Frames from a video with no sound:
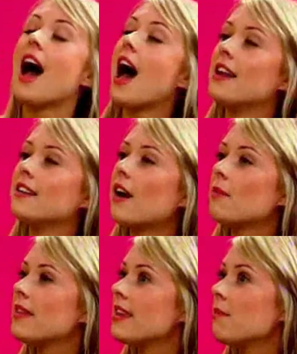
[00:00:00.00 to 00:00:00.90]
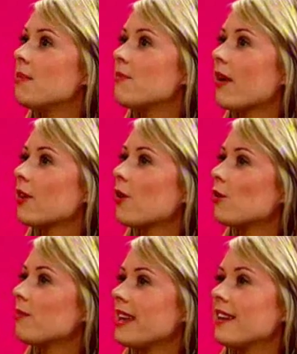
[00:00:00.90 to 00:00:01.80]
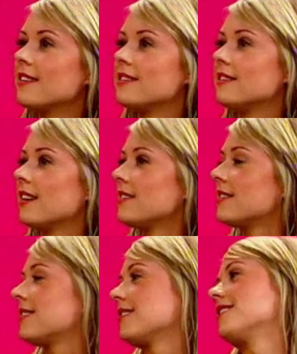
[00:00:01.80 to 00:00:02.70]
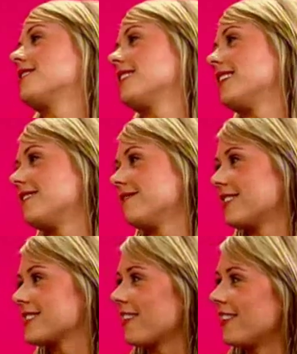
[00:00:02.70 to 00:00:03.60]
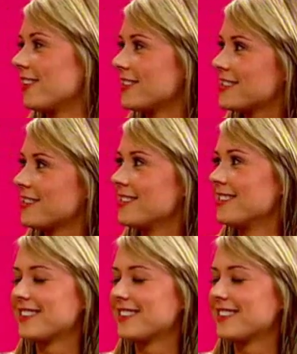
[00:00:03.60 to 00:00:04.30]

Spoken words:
And in the end, Big Brother called me in and sort of said, what's going on, Susan?